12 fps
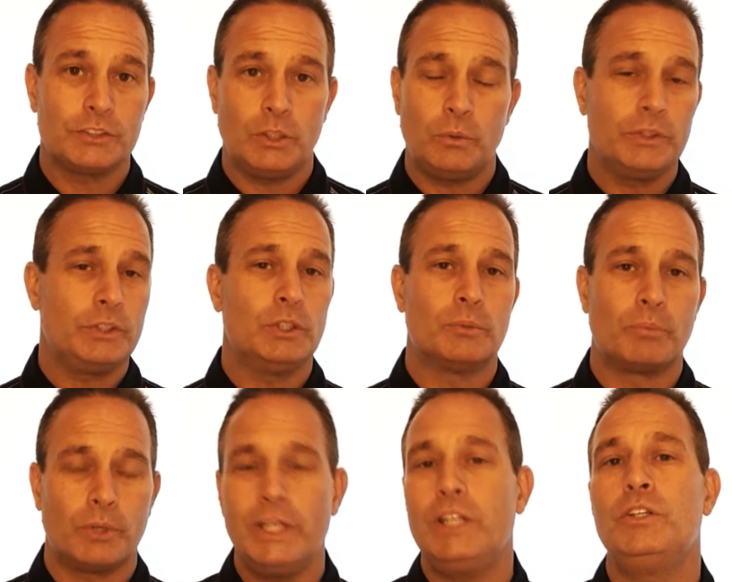Now, whether you're
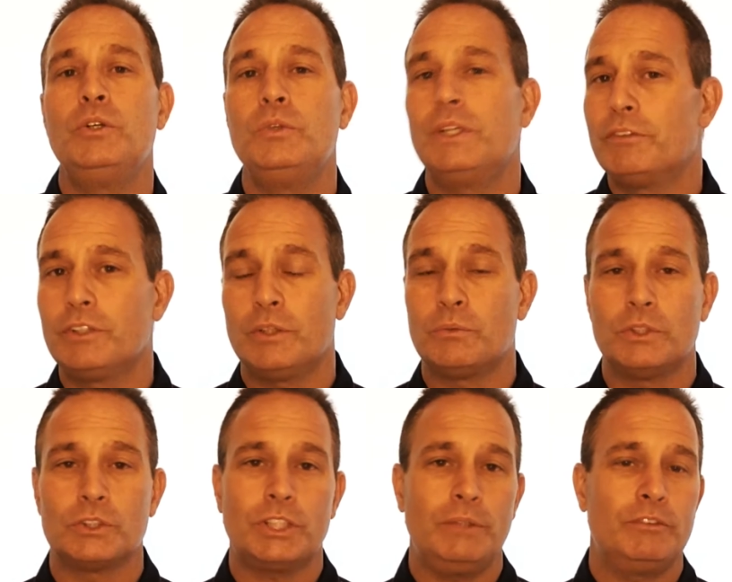brand new, never done
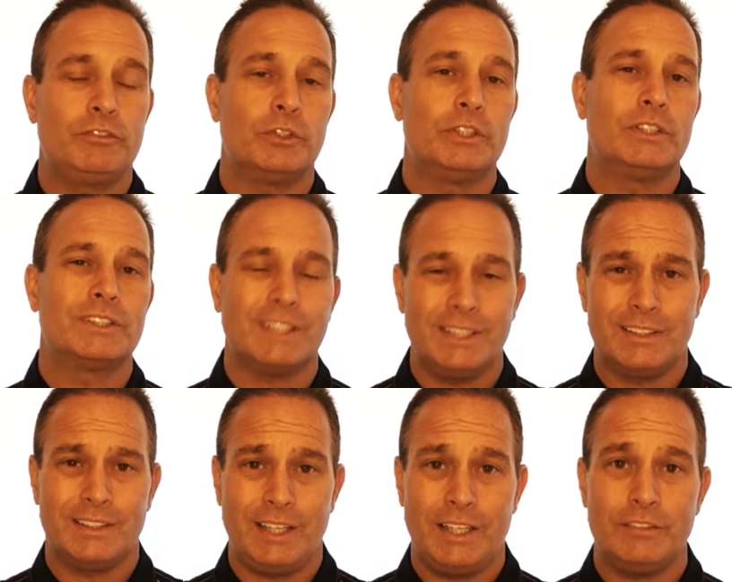real estate before in your entire
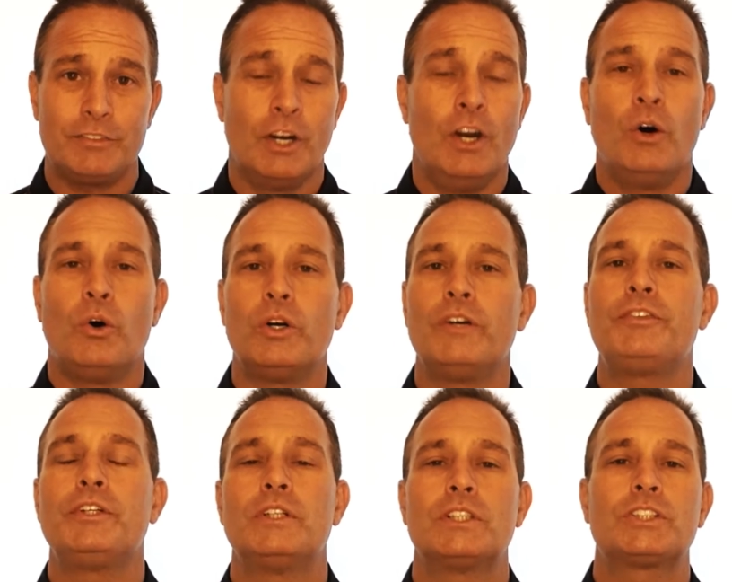life, or if
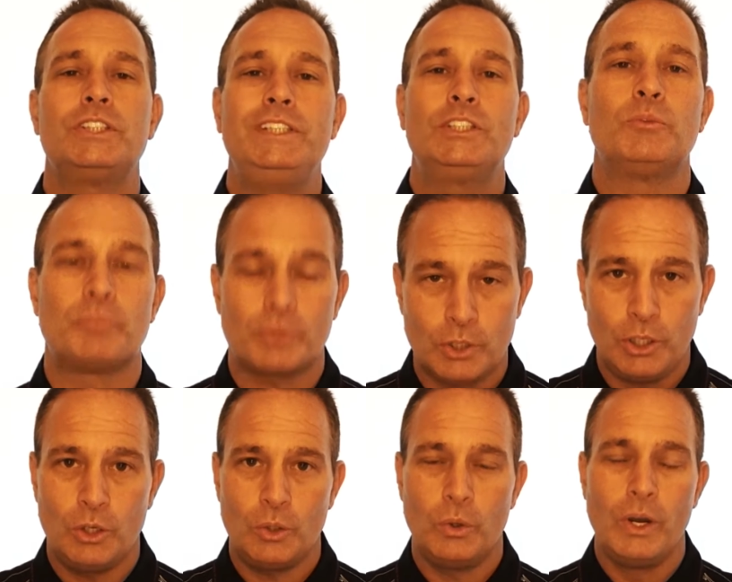you're a seasoned
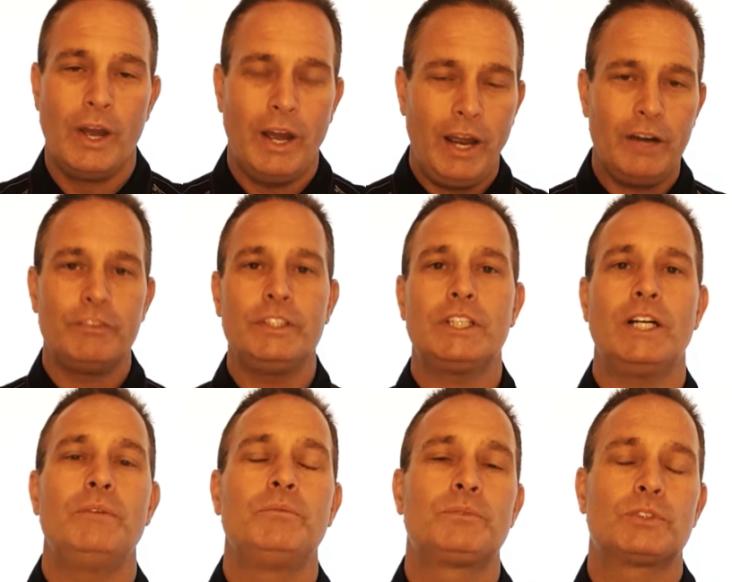pro, every
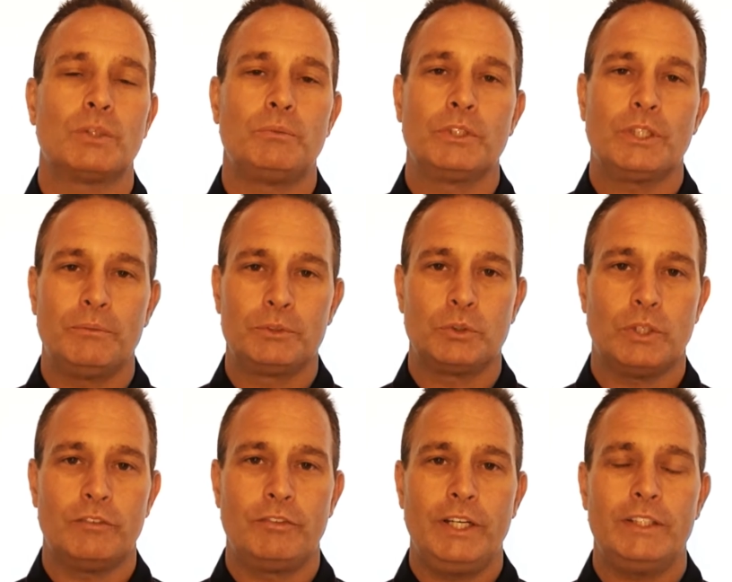time someone comes to
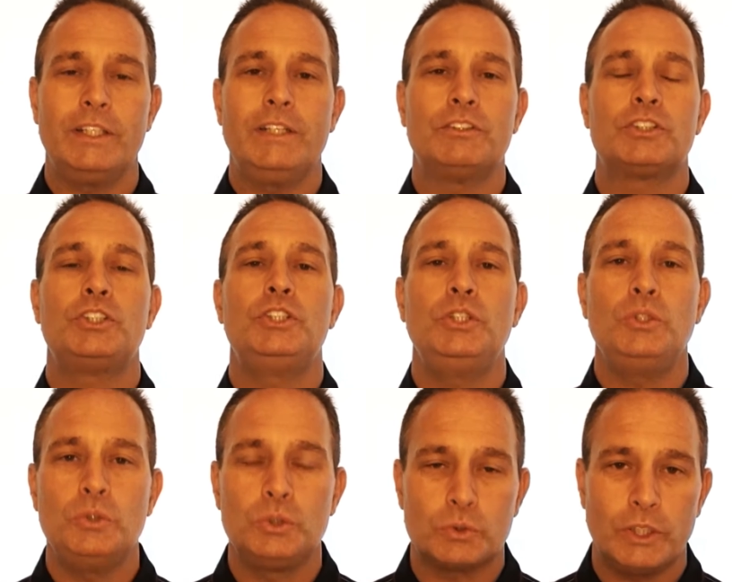our event, they give us
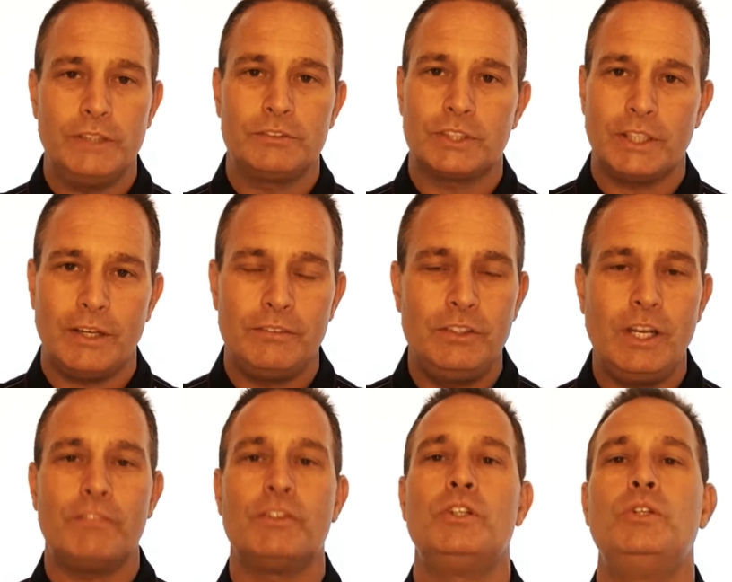huge raves that I
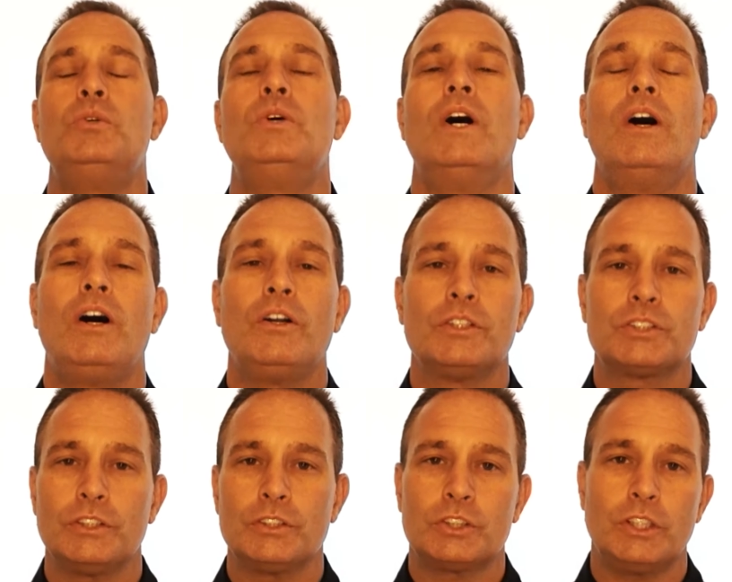never knew all
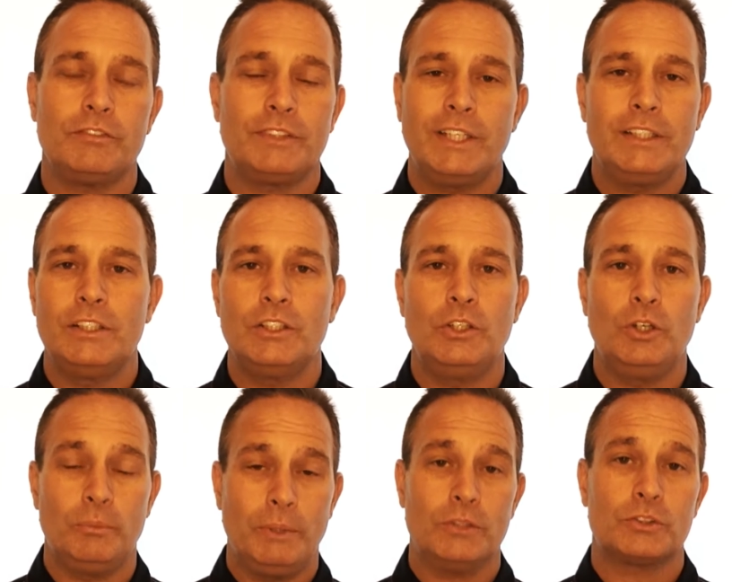this other stuff that I didn't
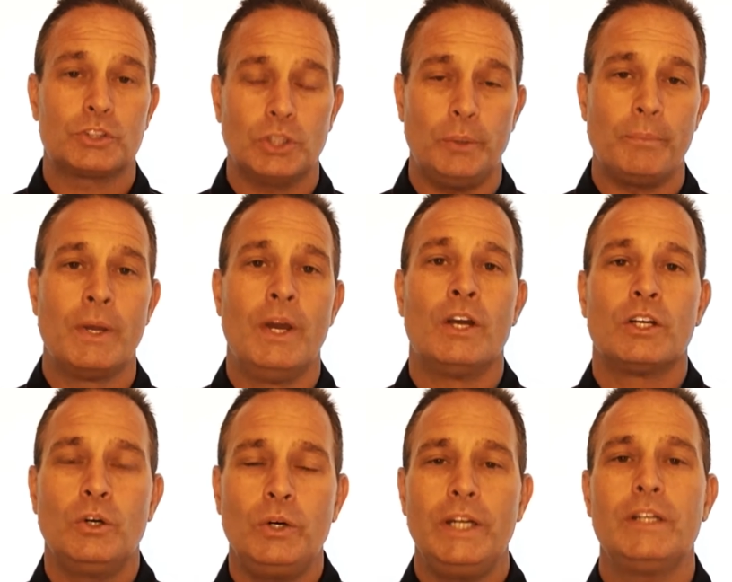know about. So
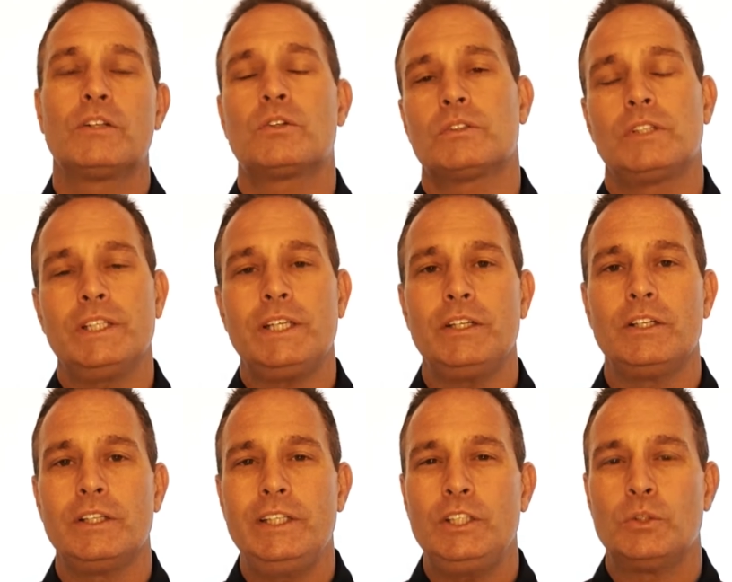go ahead and click on
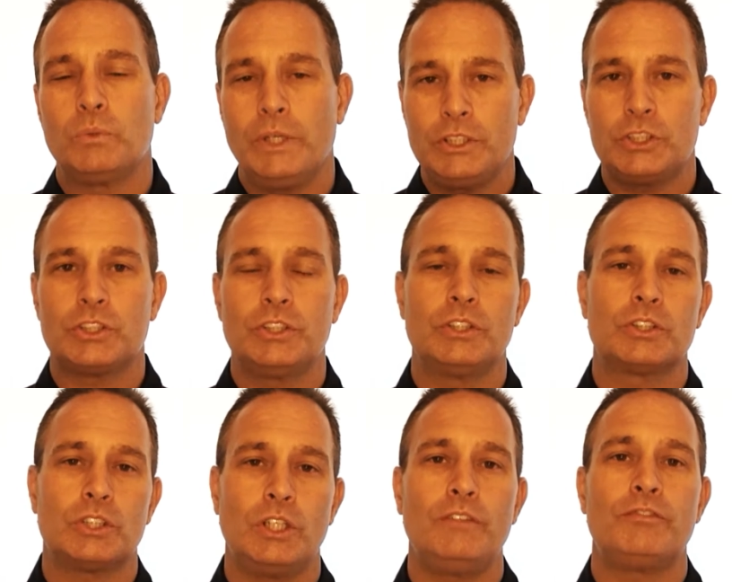the link and register
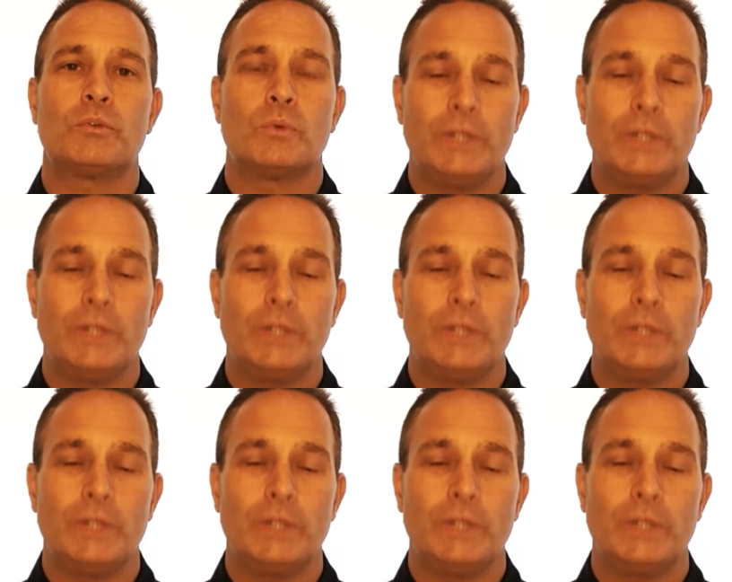yourself